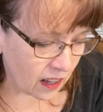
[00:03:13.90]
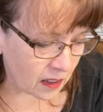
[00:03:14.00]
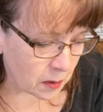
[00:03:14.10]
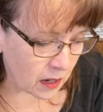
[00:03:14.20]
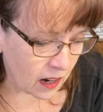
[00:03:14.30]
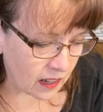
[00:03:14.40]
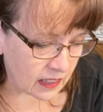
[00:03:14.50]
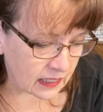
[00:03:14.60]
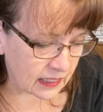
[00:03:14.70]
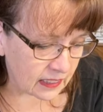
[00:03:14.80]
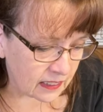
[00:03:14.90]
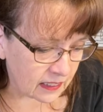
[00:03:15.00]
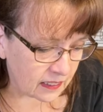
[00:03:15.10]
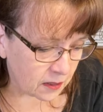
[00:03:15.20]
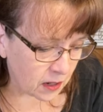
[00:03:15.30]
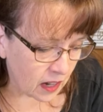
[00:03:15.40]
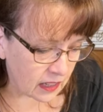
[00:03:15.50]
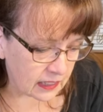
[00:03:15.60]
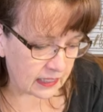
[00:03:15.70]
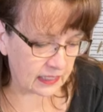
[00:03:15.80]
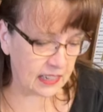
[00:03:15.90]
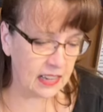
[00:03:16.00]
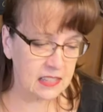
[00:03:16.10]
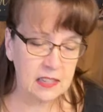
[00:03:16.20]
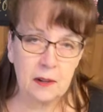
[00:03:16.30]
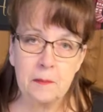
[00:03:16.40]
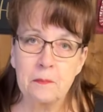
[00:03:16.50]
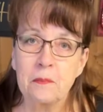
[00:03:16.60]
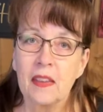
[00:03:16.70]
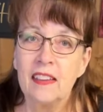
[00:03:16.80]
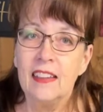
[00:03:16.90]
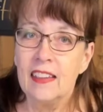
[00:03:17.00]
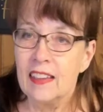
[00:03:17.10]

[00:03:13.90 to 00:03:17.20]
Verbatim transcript: Oh, we're all a little